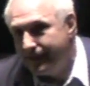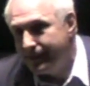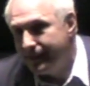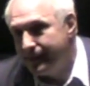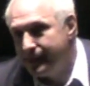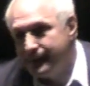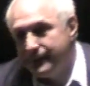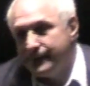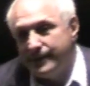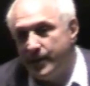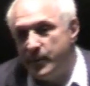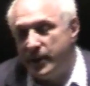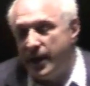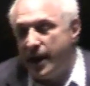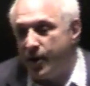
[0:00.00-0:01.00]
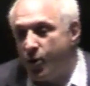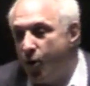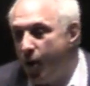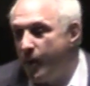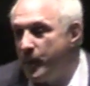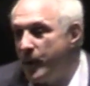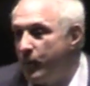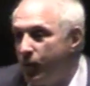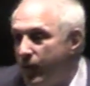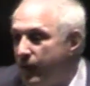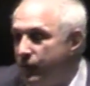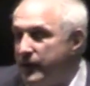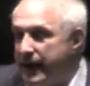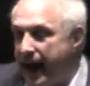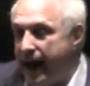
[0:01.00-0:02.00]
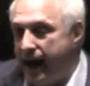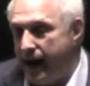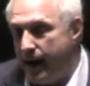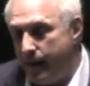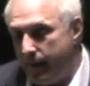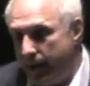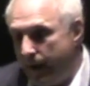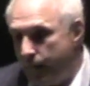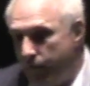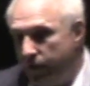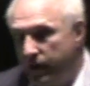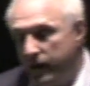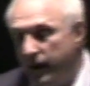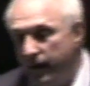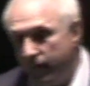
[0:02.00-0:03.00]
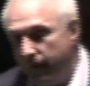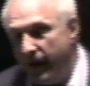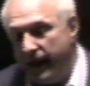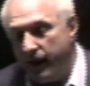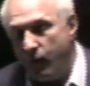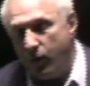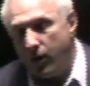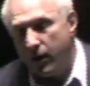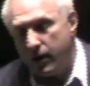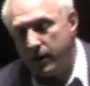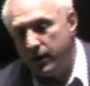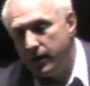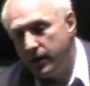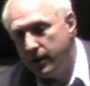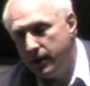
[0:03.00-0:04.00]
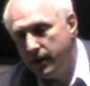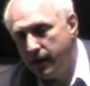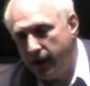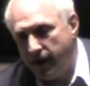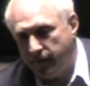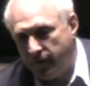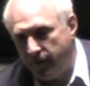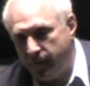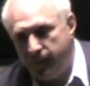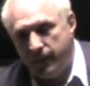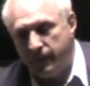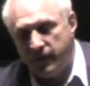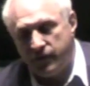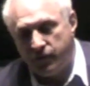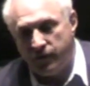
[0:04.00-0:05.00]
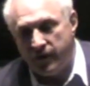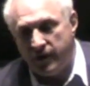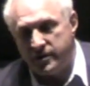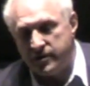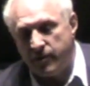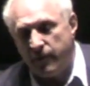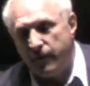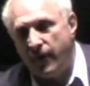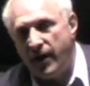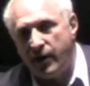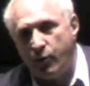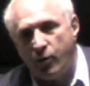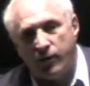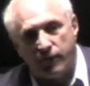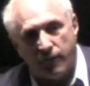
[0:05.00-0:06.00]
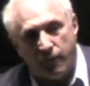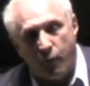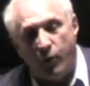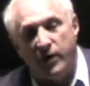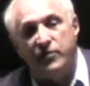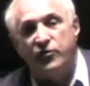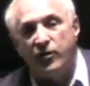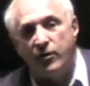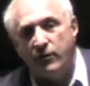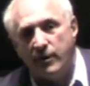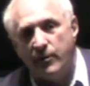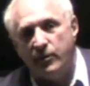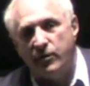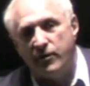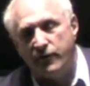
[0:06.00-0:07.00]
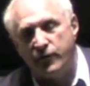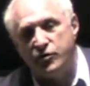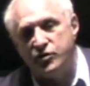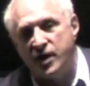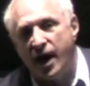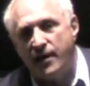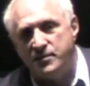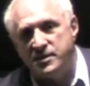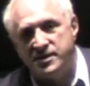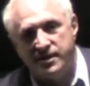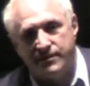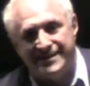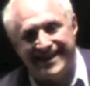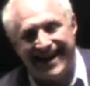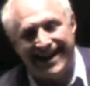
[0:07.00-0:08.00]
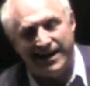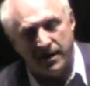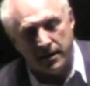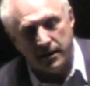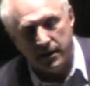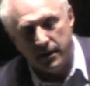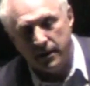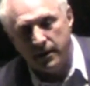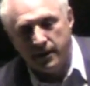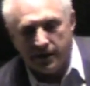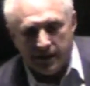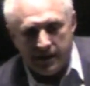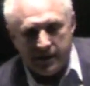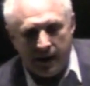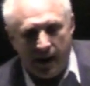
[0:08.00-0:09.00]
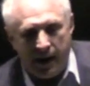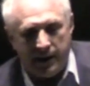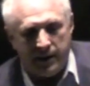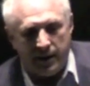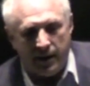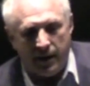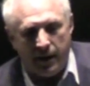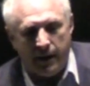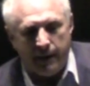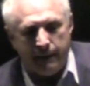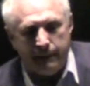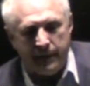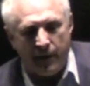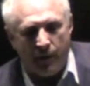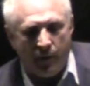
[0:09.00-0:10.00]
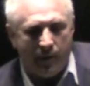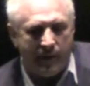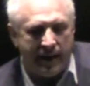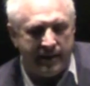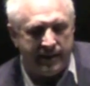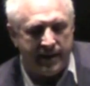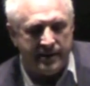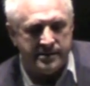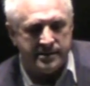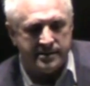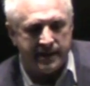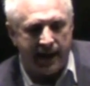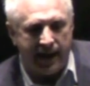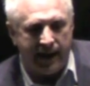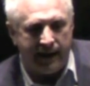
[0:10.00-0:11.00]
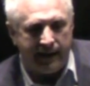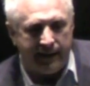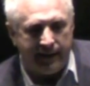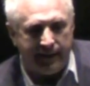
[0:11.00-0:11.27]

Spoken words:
I mean, I call on people every day, and I'm really good at finding work. After 52 years, I've been finding work for 42, looking for jobs since I'm 10. And one of my things is that